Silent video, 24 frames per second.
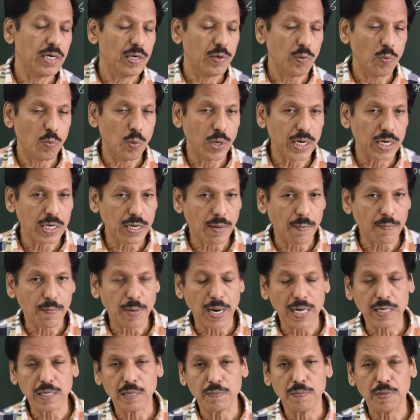very
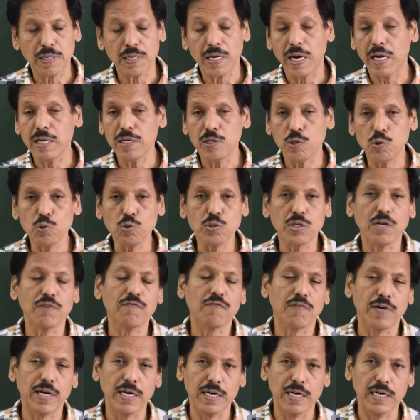compatible and user
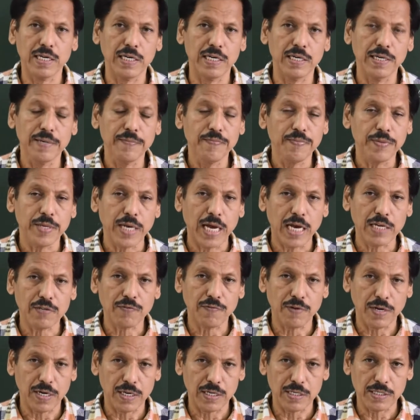friendly as
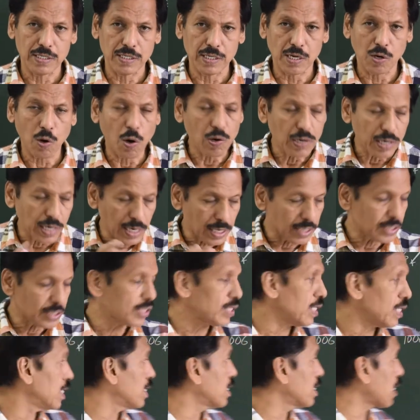far as the
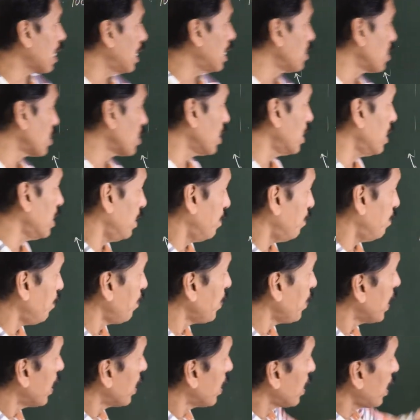Colorex is concerned.
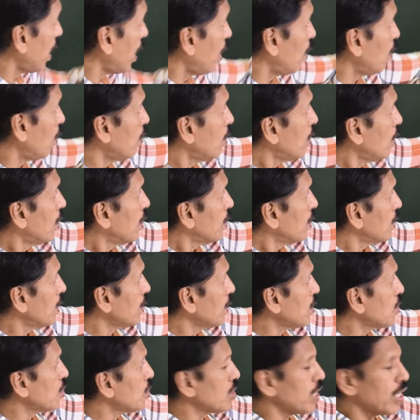Now, this
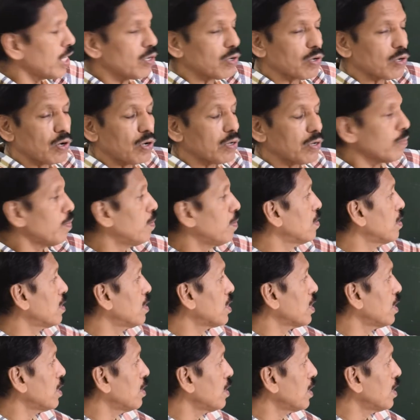is 10 o'clock
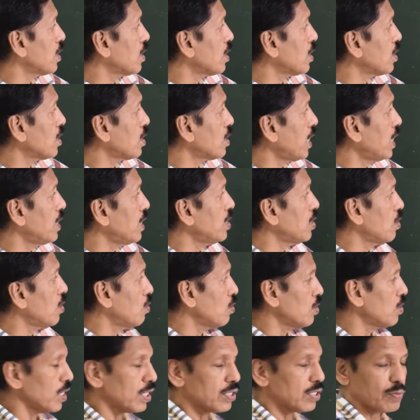position, this is
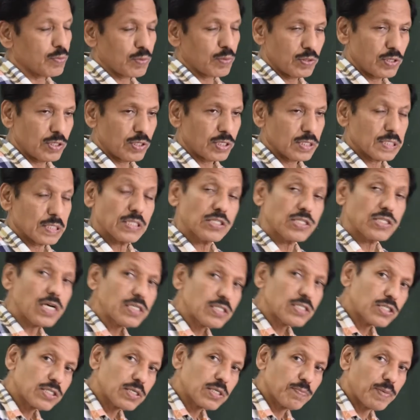1006 position.
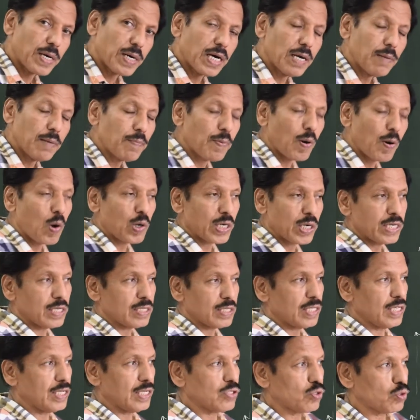Just by plotting
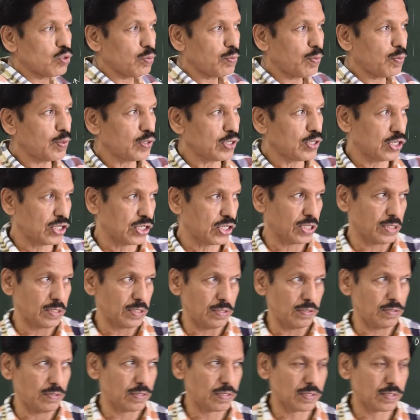these two
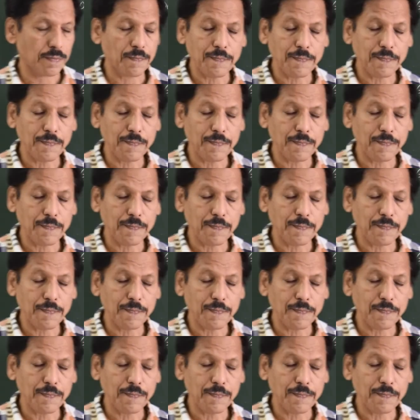positions,